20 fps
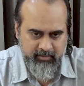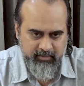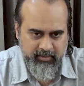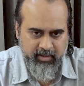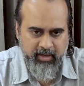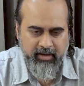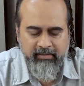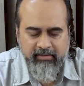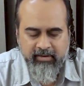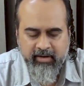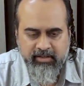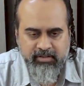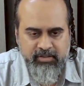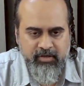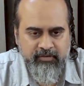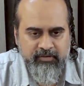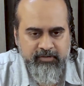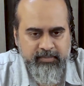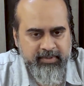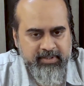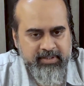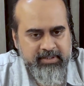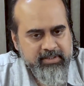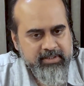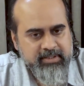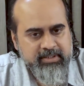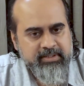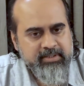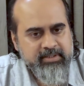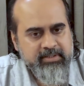the hundreds of
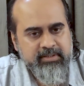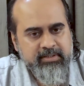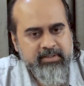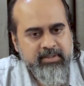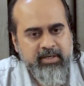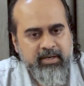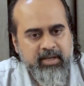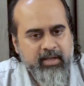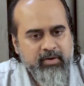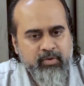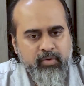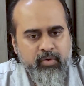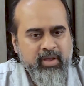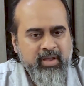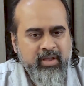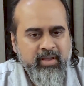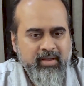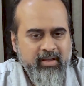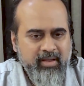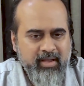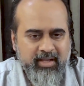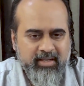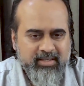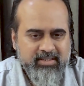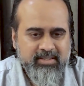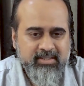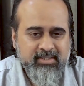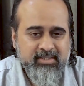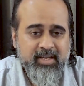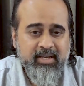species that are going
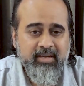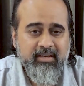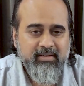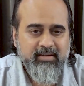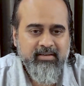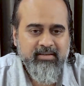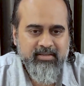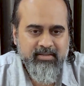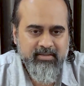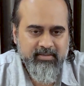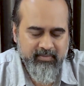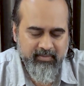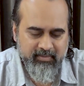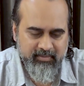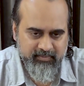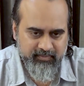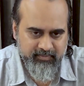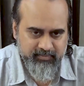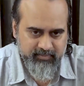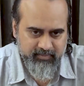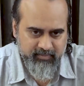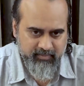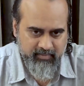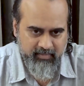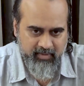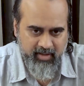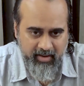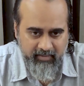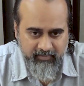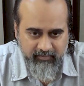extinct
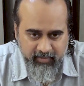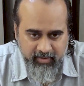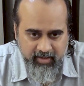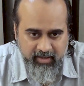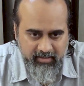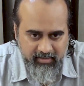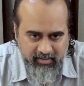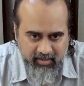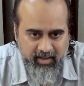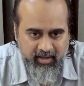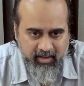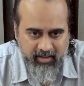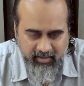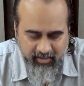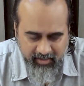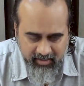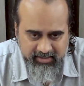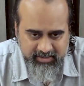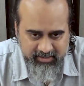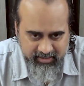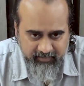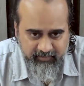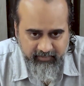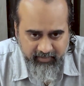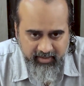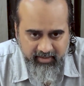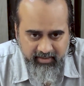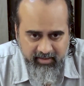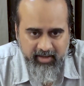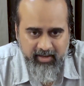every day. Yes,
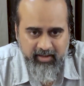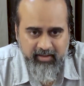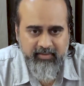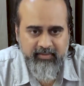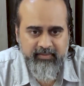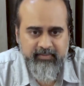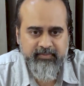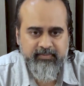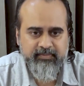every day.